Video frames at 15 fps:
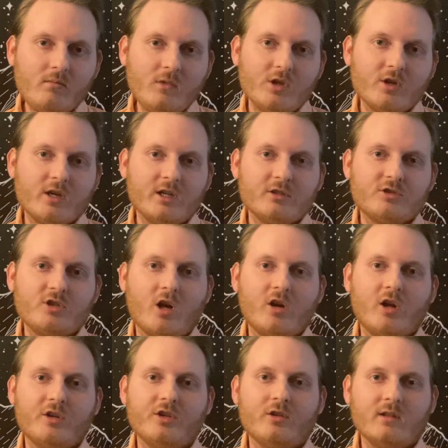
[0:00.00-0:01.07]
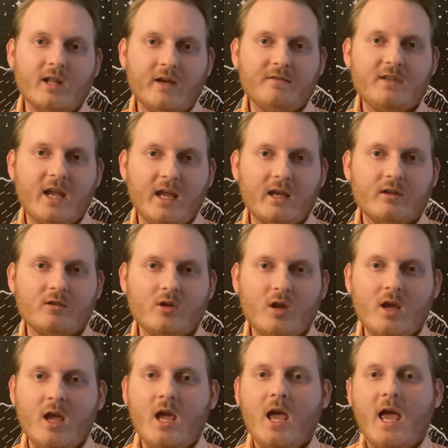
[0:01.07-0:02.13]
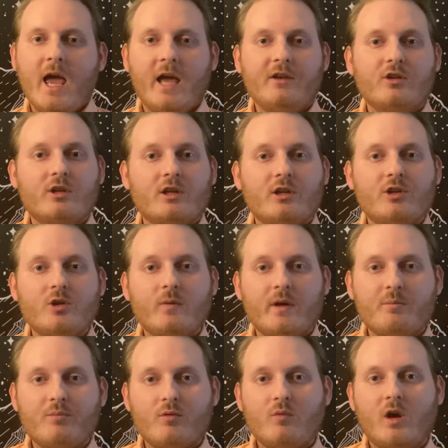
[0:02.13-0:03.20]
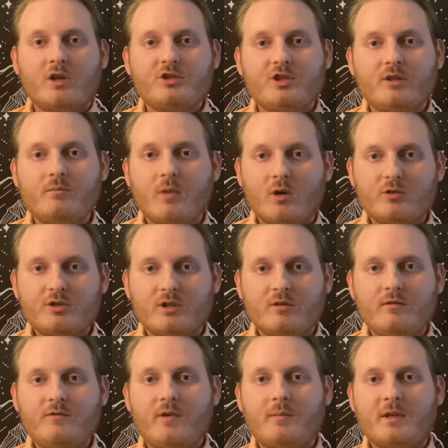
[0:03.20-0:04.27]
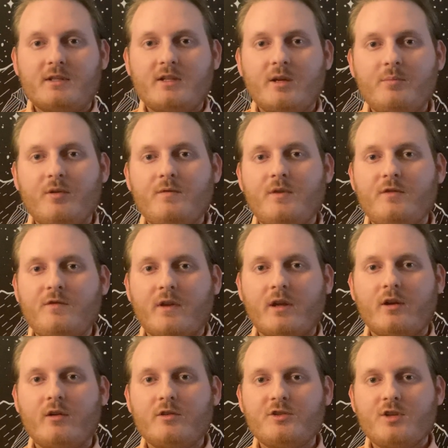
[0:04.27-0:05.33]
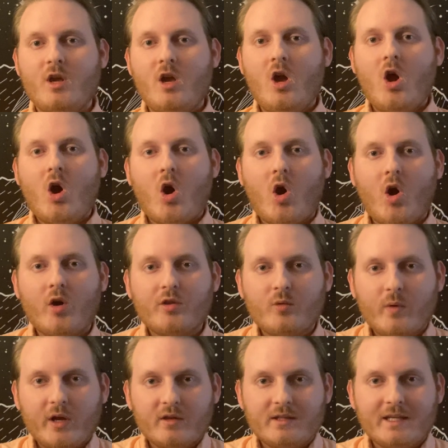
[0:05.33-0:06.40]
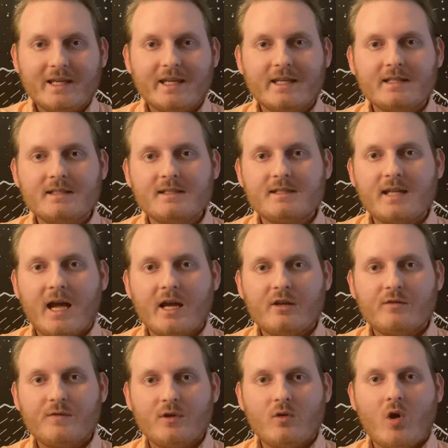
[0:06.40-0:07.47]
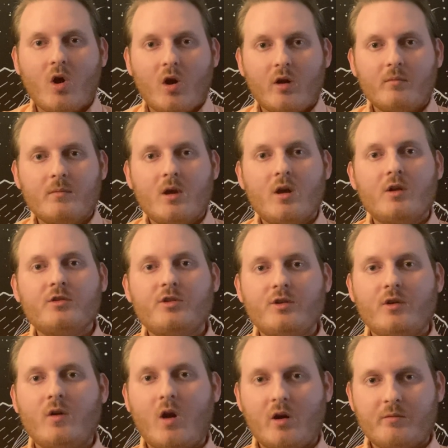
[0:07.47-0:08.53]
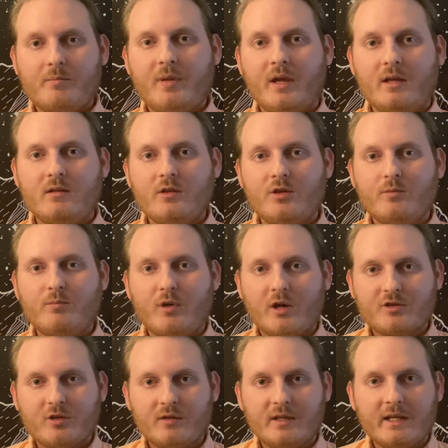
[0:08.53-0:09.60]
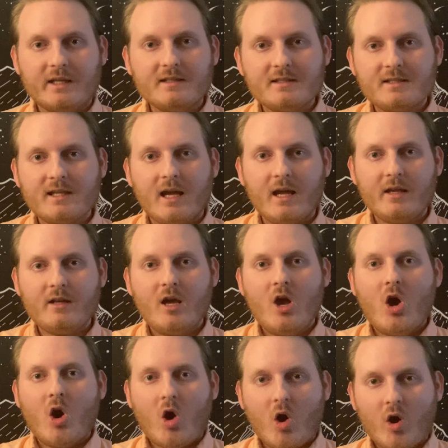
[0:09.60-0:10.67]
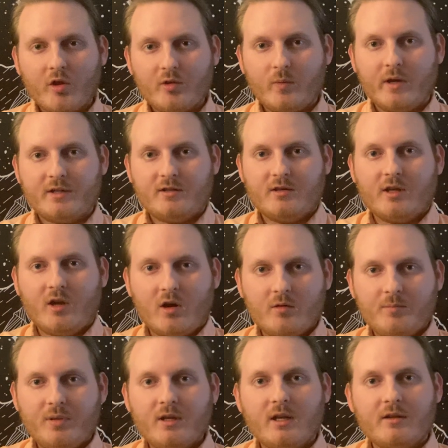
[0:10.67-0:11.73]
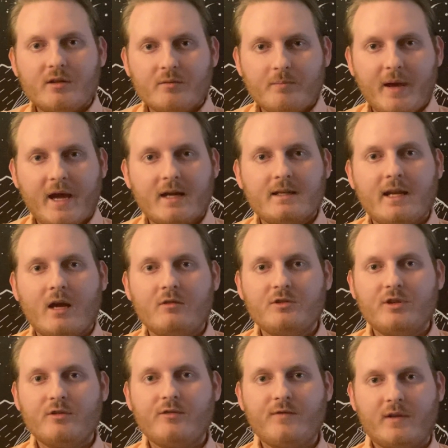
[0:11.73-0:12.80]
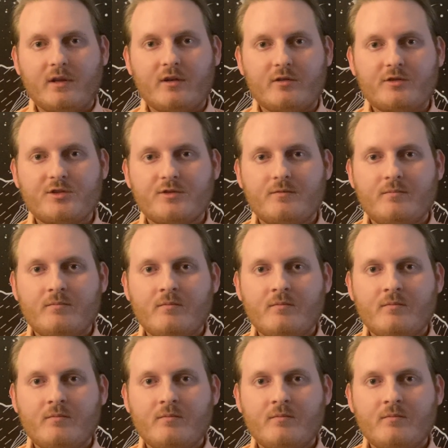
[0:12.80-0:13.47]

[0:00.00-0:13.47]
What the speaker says: you're going to start on your left hand and you're going to do a brushing motion from the tip of your fingers all the way on the inside of your arm to your armpit. You brush on the inside all the way to the armpit and then back down to your fingers.